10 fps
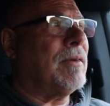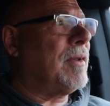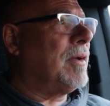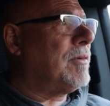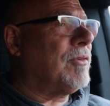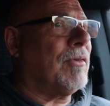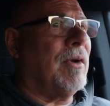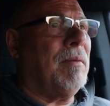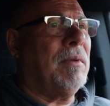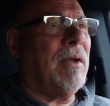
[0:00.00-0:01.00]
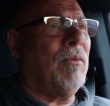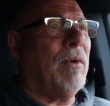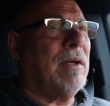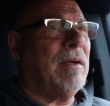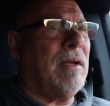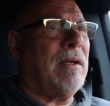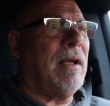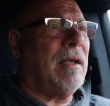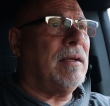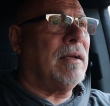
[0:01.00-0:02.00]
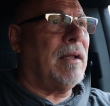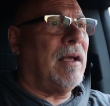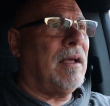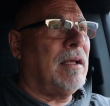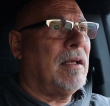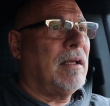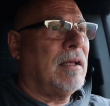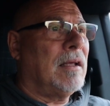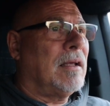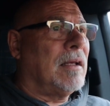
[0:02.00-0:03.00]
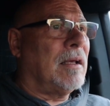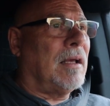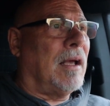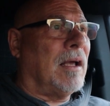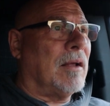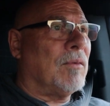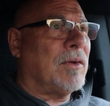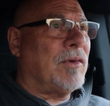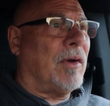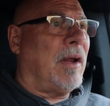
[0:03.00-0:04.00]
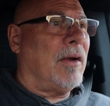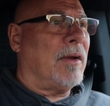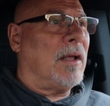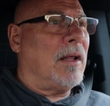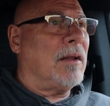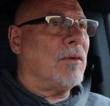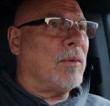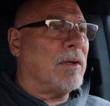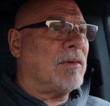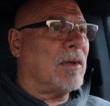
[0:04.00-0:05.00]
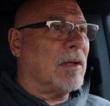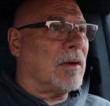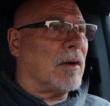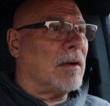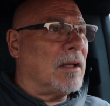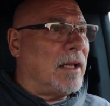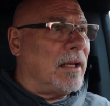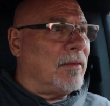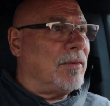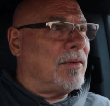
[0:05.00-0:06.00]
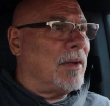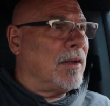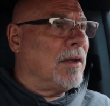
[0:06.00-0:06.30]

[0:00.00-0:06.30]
It's an extremely windy day today, and what you're hearing hitting the windshield are leaves.